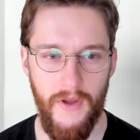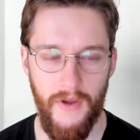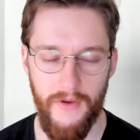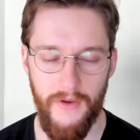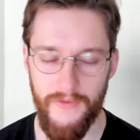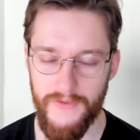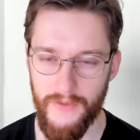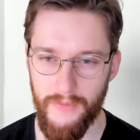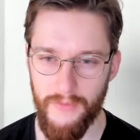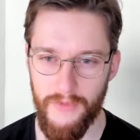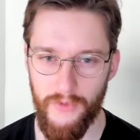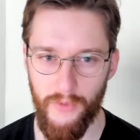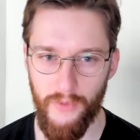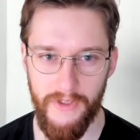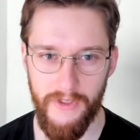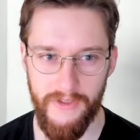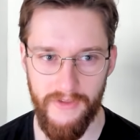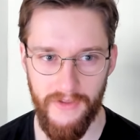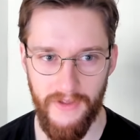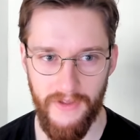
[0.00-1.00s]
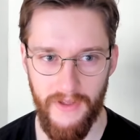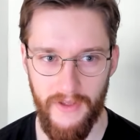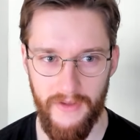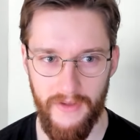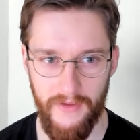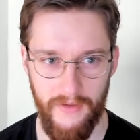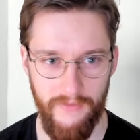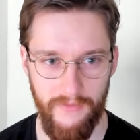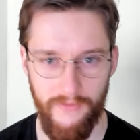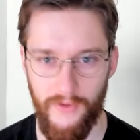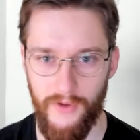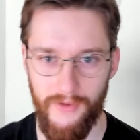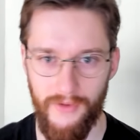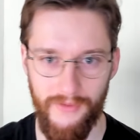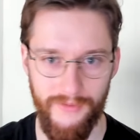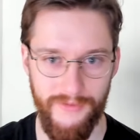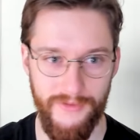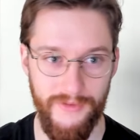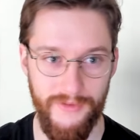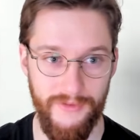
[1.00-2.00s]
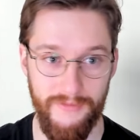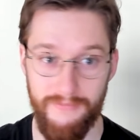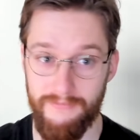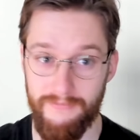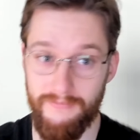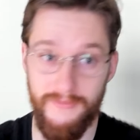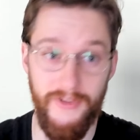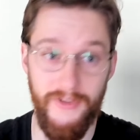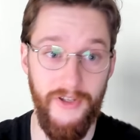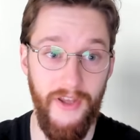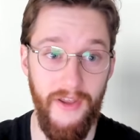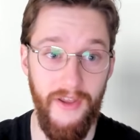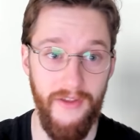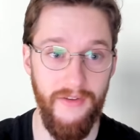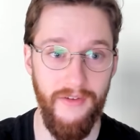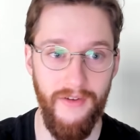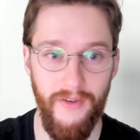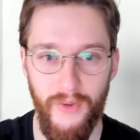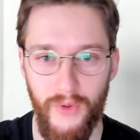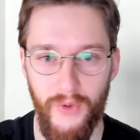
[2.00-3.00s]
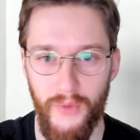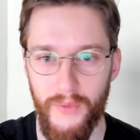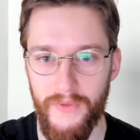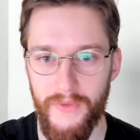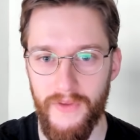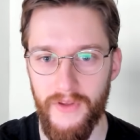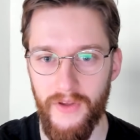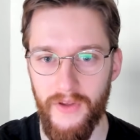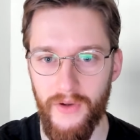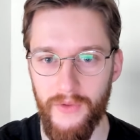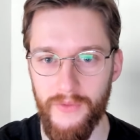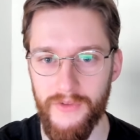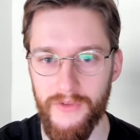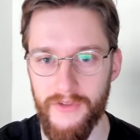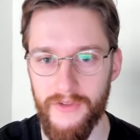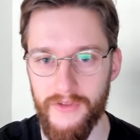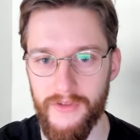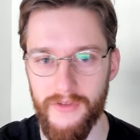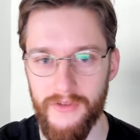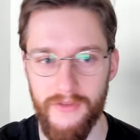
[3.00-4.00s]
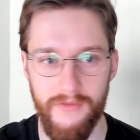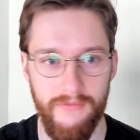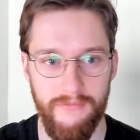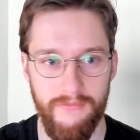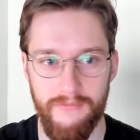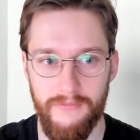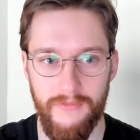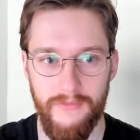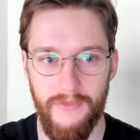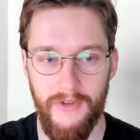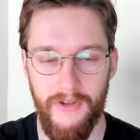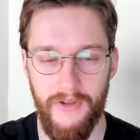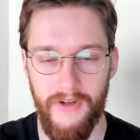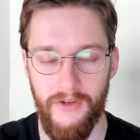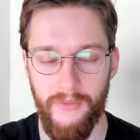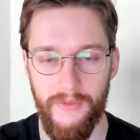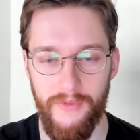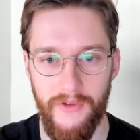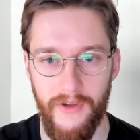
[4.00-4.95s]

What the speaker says: If somebody wanted to get involved today, where would they go to connect with you